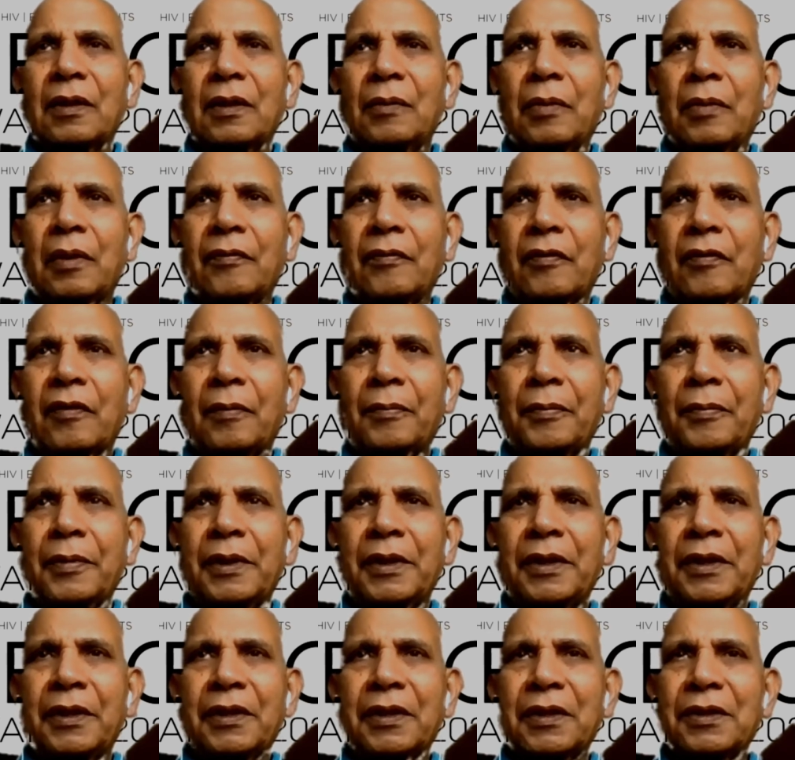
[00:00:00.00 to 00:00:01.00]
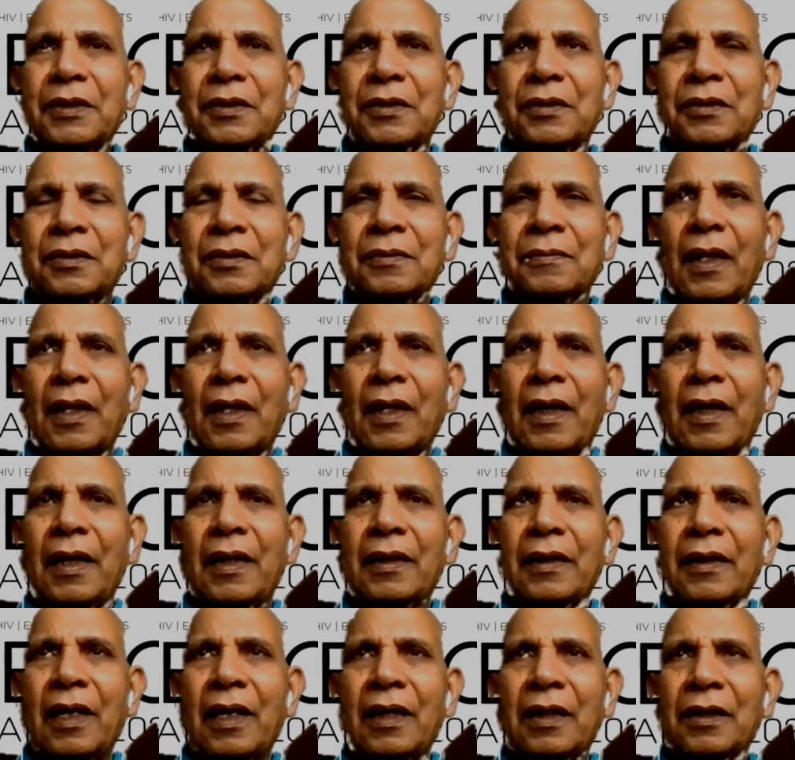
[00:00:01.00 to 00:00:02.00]
number of competitors,
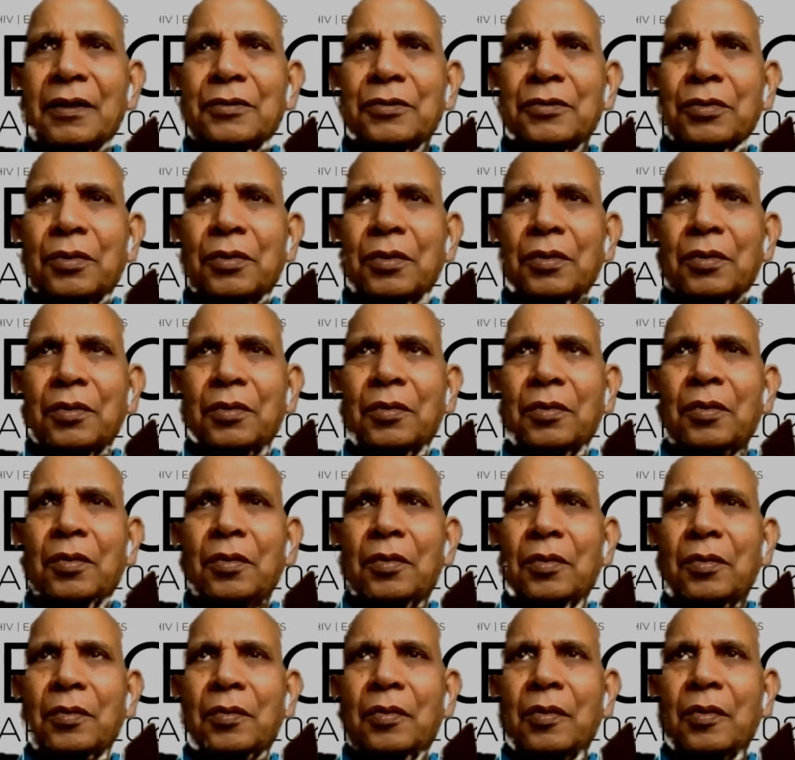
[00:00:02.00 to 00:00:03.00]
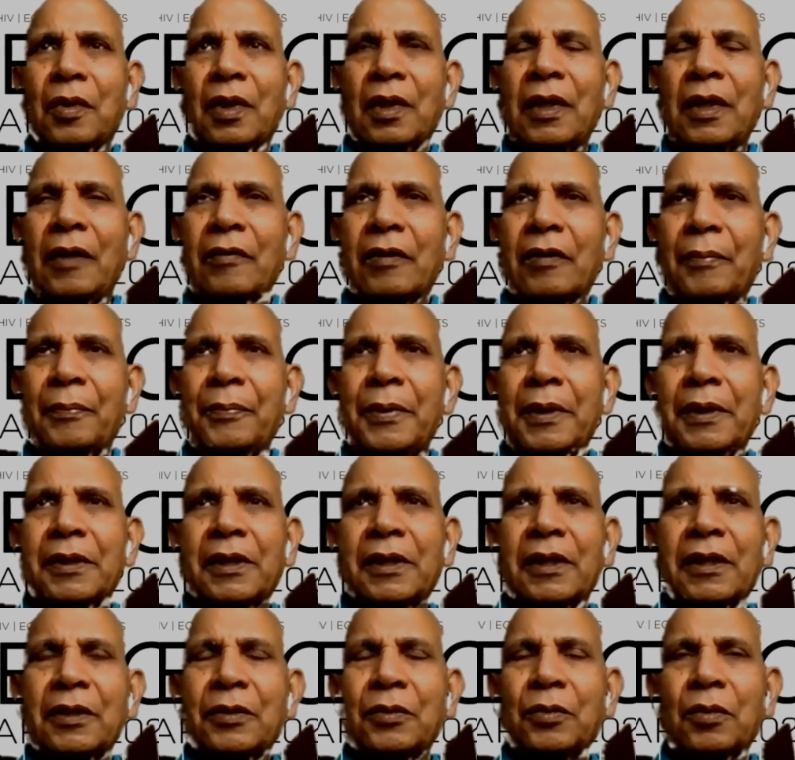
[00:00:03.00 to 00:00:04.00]
and I also know who all have competed
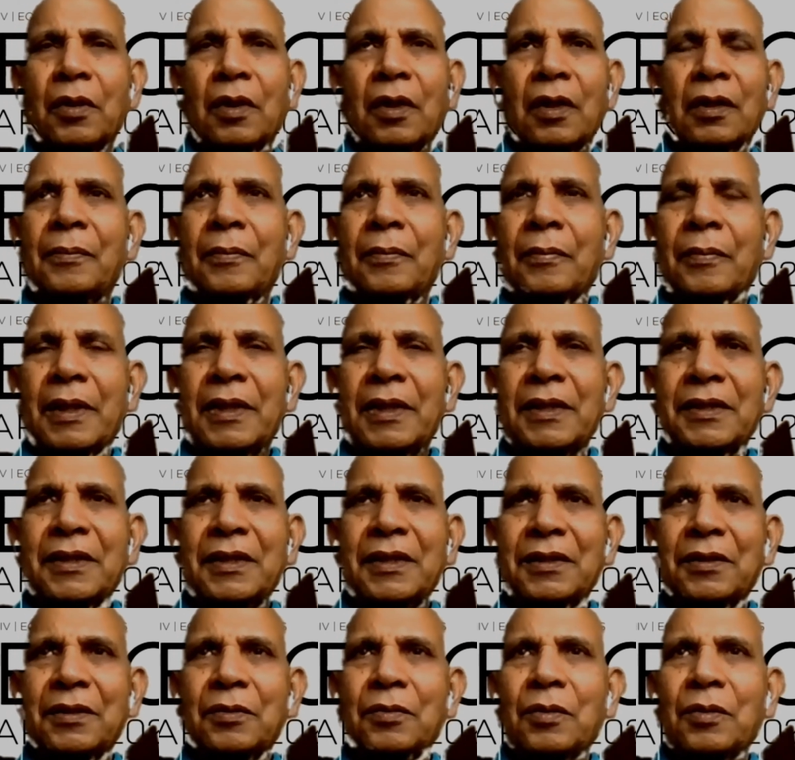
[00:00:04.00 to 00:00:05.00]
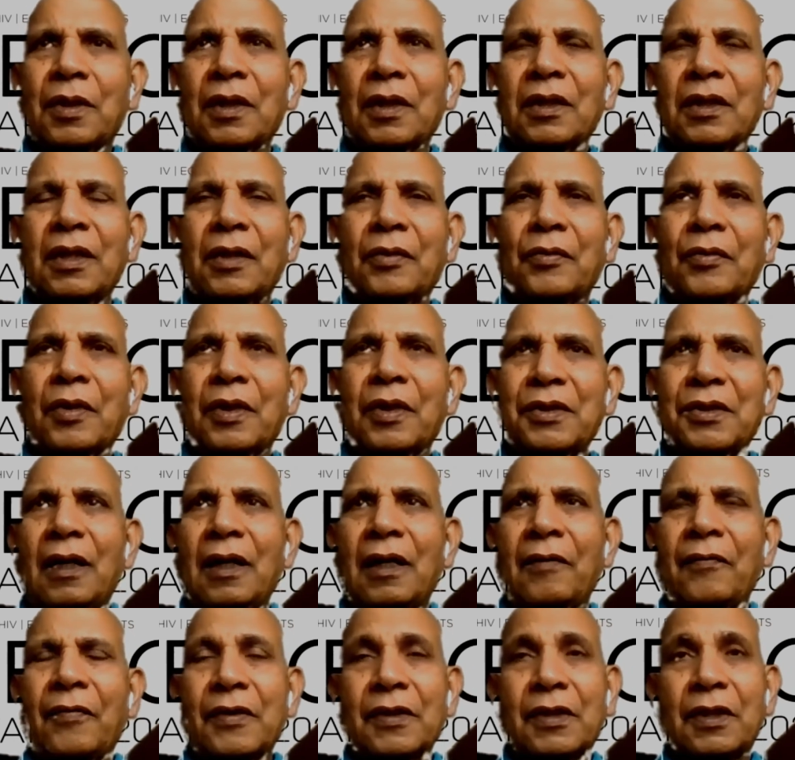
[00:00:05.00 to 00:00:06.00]
and who got prizes, who got the awards.
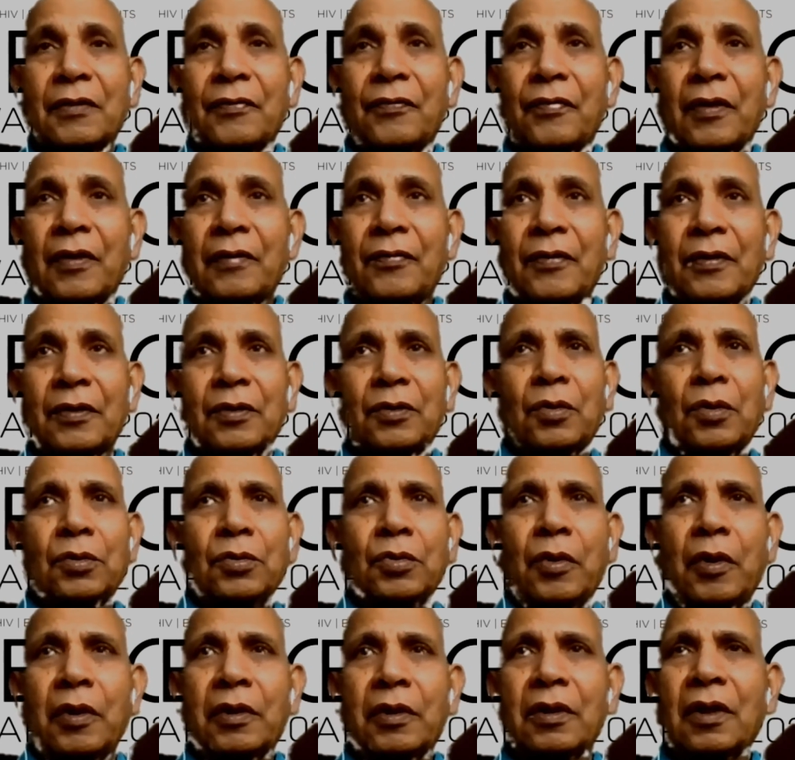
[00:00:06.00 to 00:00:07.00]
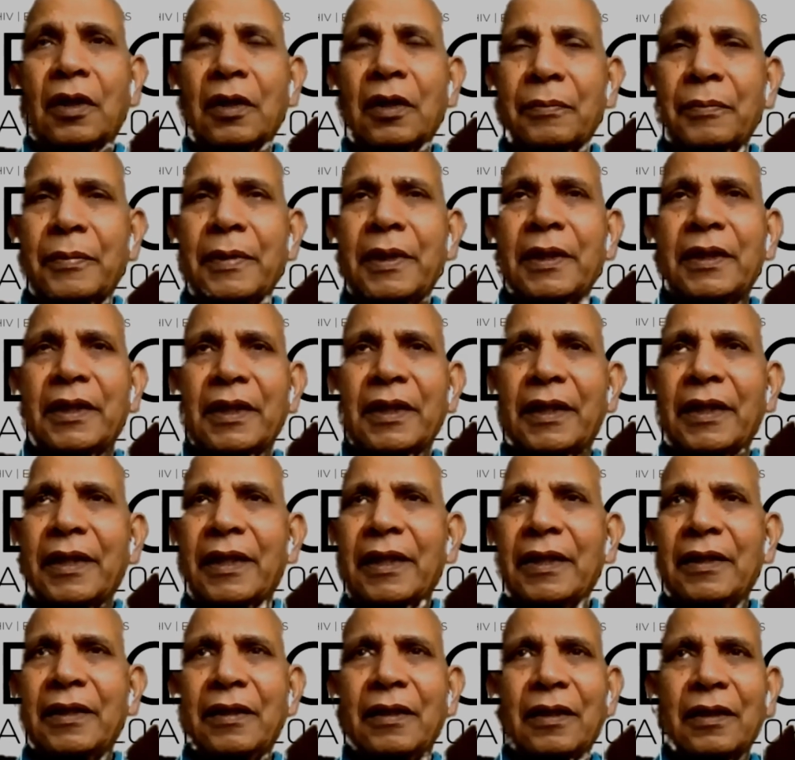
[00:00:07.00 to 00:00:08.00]
First of all, for those who have not made the
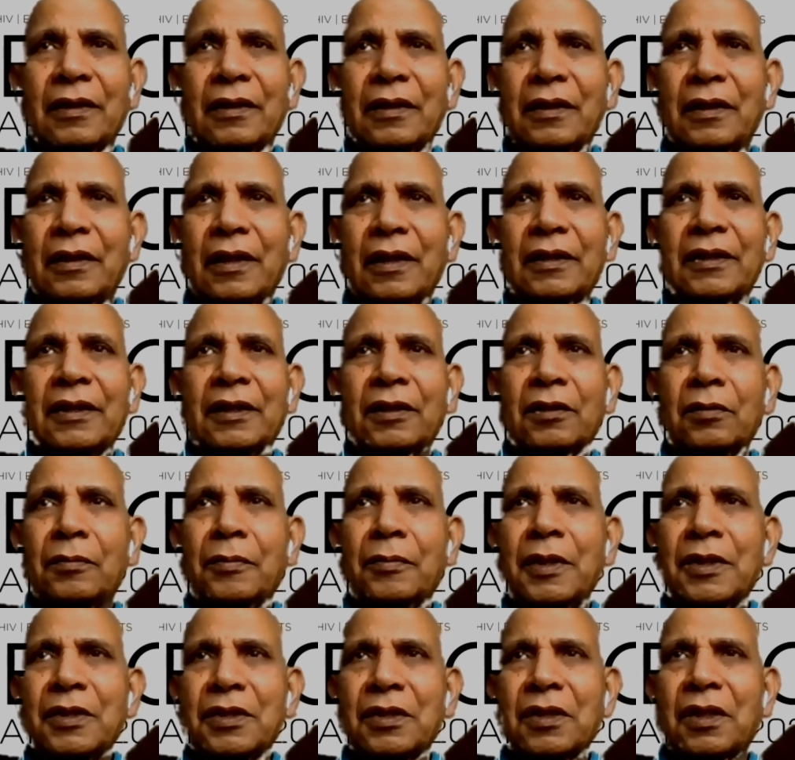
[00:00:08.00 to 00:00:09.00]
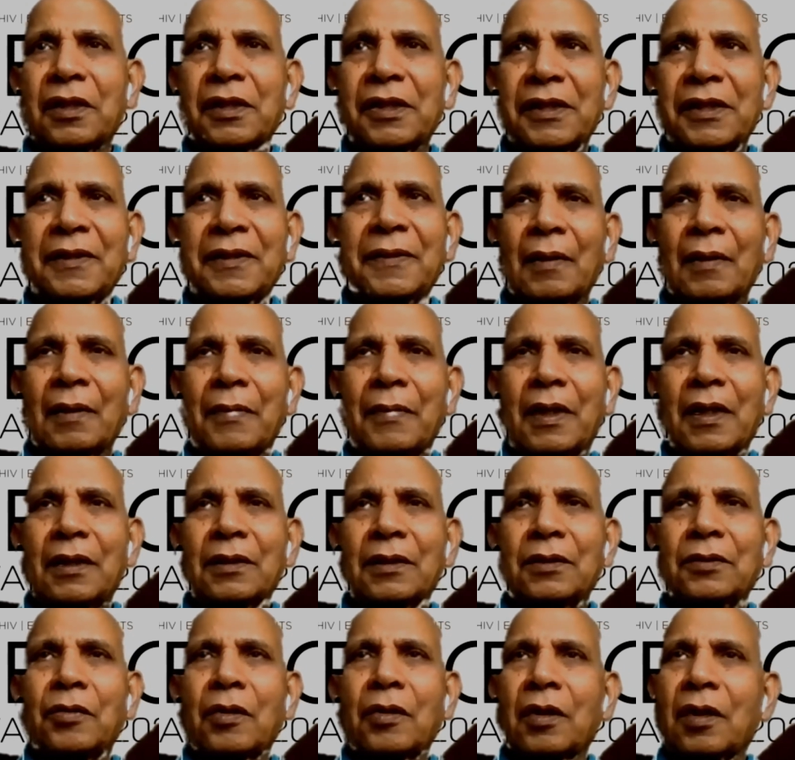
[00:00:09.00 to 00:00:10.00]
grade, nothing to be disheartened,
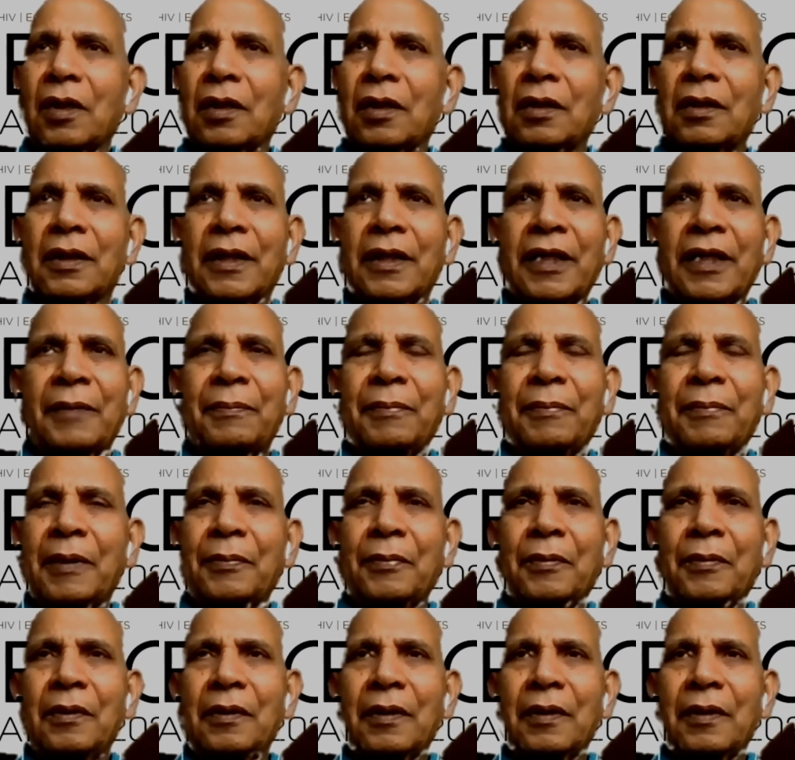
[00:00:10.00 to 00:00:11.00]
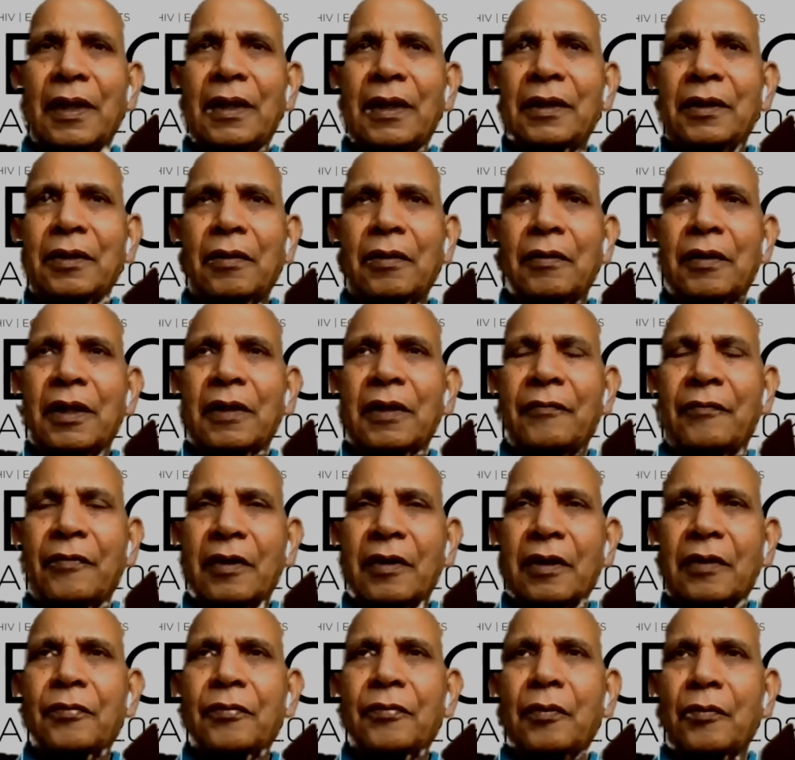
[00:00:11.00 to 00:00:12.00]
because you are all great people and you have done
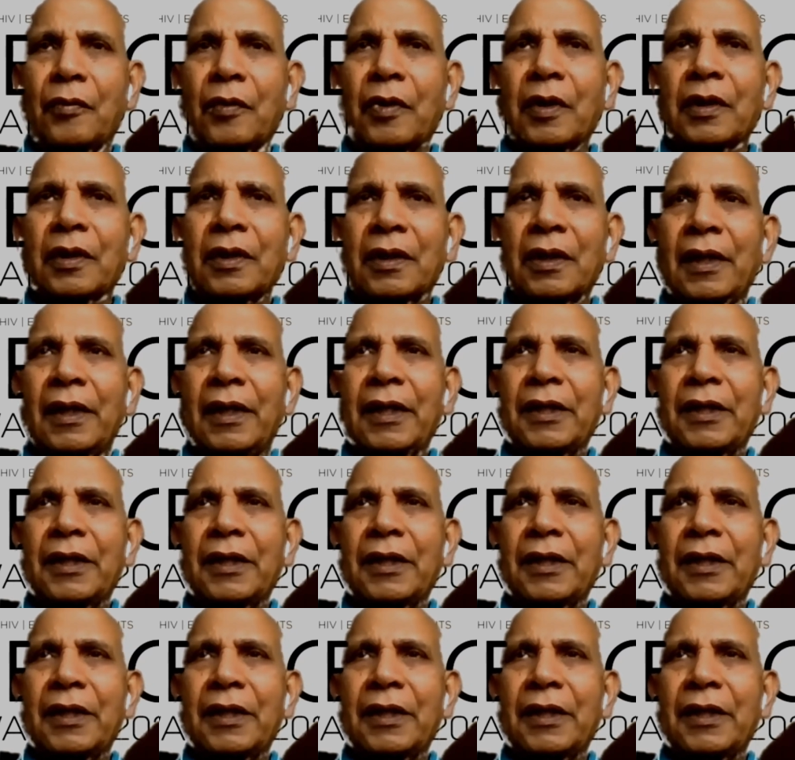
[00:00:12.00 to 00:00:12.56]
wonderful work.